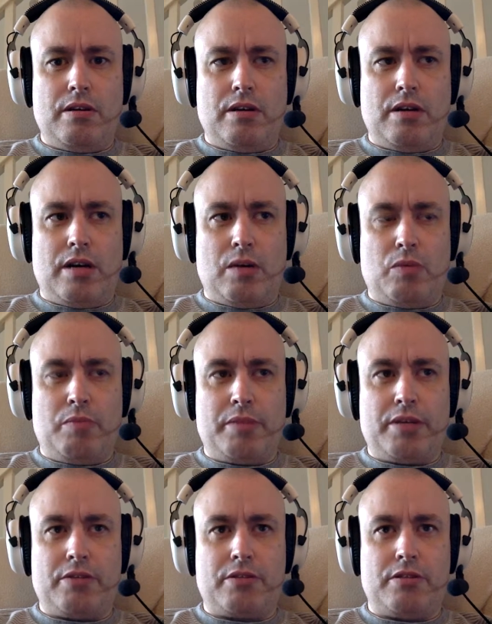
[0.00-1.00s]
I wouldn't be able
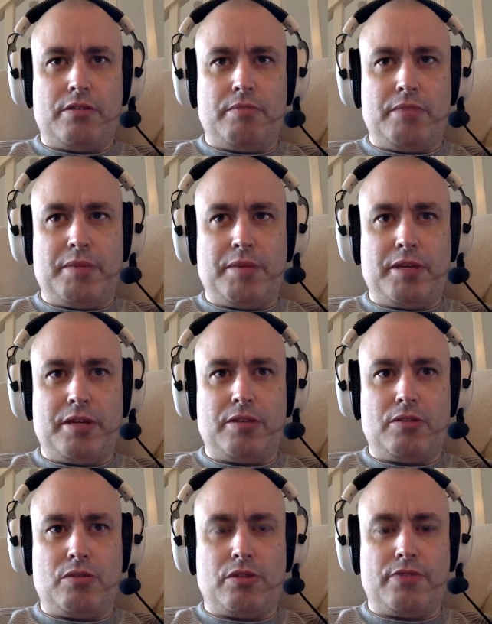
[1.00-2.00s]
to maybe do
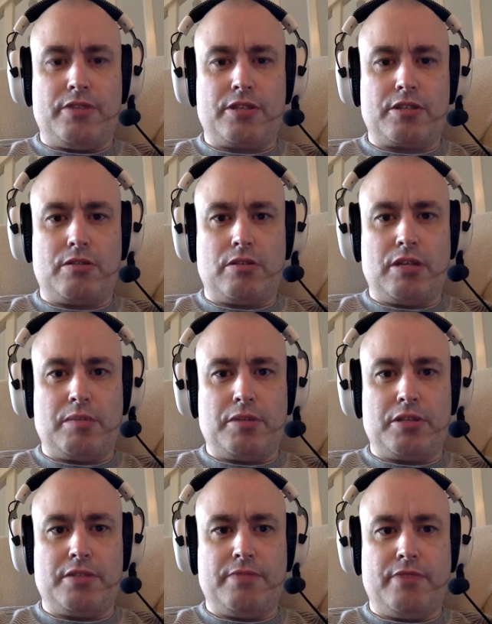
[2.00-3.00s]
all the physical labour that's
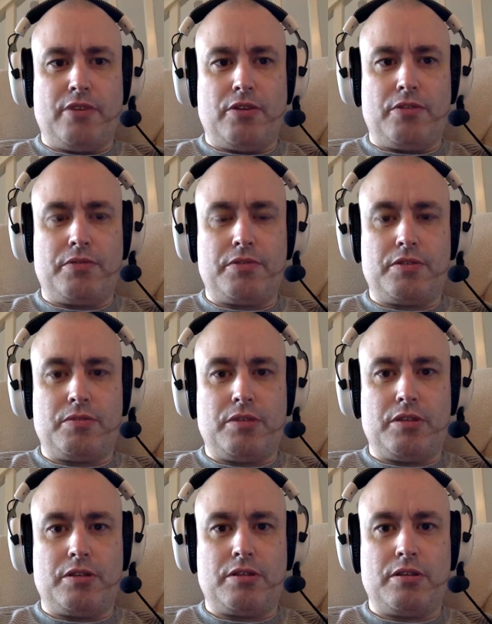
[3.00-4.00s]
involved
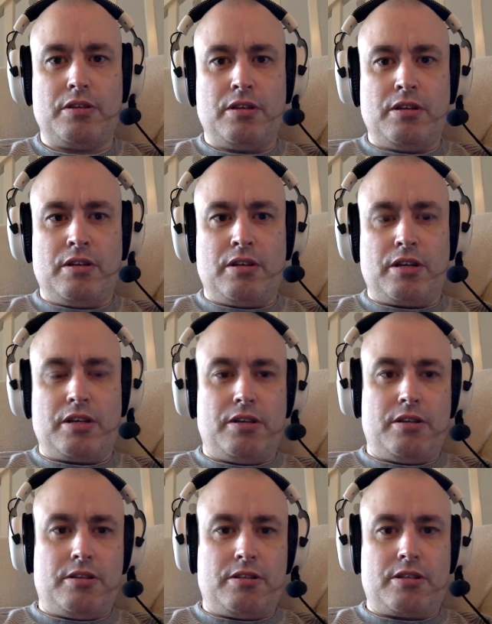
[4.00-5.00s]
with like
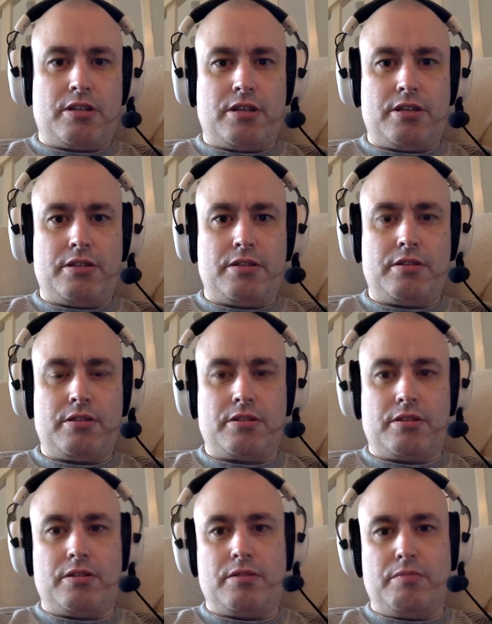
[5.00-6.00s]
curtain siders,
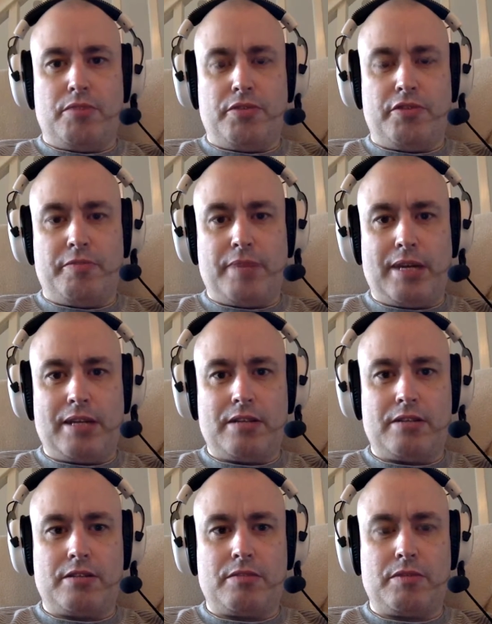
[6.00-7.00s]
moving of pallets with